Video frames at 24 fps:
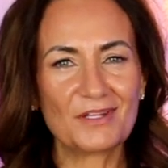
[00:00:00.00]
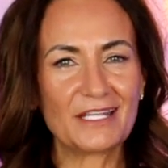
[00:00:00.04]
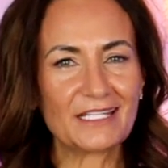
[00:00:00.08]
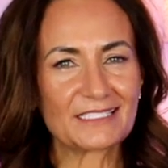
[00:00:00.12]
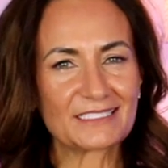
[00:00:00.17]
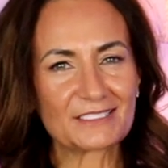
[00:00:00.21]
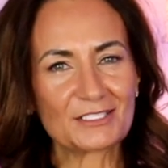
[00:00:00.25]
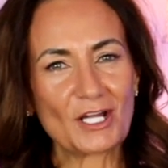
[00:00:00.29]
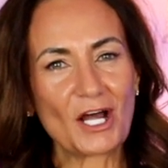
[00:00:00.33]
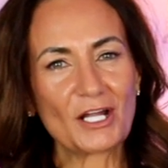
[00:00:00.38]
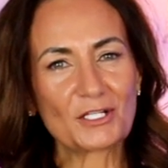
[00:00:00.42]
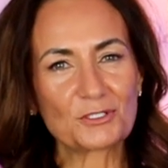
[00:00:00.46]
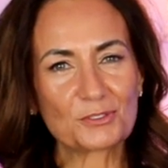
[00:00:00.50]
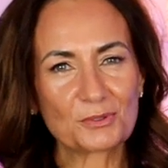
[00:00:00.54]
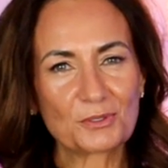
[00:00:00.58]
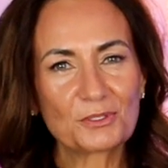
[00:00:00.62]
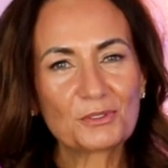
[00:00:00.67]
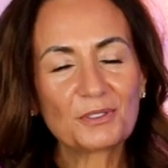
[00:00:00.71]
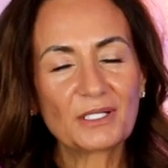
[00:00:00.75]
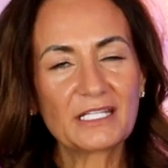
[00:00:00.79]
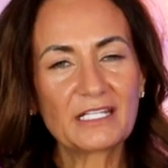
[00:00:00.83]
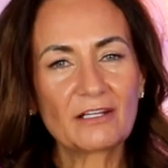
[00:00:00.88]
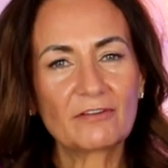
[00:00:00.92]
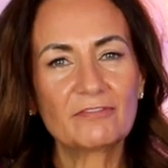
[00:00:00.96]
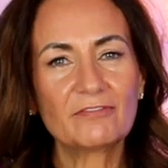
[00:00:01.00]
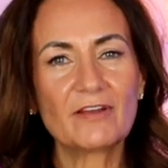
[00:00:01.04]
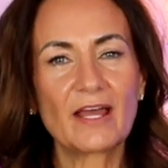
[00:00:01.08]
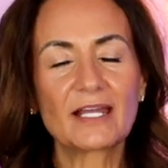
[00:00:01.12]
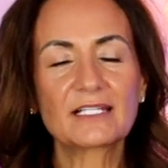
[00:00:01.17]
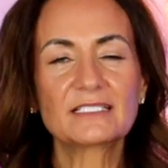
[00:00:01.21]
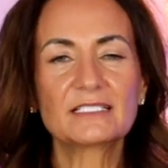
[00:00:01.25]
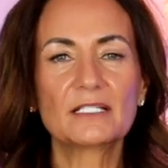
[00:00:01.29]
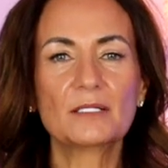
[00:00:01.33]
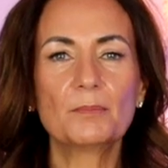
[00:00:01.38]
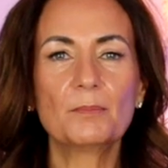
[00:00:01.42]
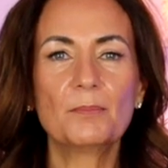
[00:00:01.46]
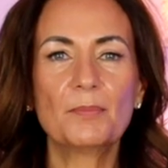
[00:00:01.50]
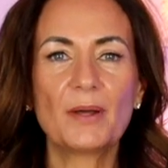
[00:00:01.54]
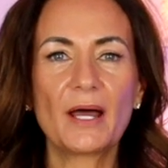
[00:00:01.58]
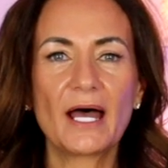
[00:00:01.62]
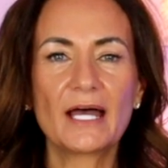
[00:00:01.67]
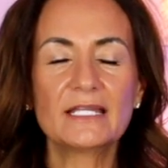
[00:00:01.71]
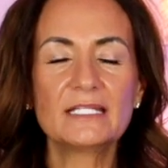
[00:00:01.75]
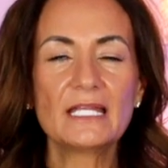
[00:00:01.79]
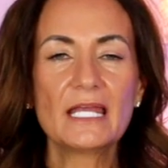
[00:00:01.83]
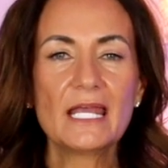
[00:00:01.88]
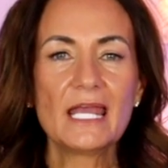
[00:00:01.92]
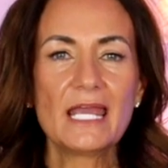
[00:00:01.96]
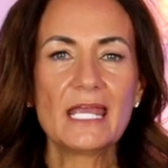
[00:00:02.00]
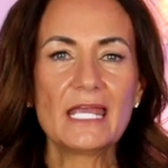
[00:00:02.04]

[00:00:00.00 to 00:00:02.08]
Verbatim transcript: is not truly affected, but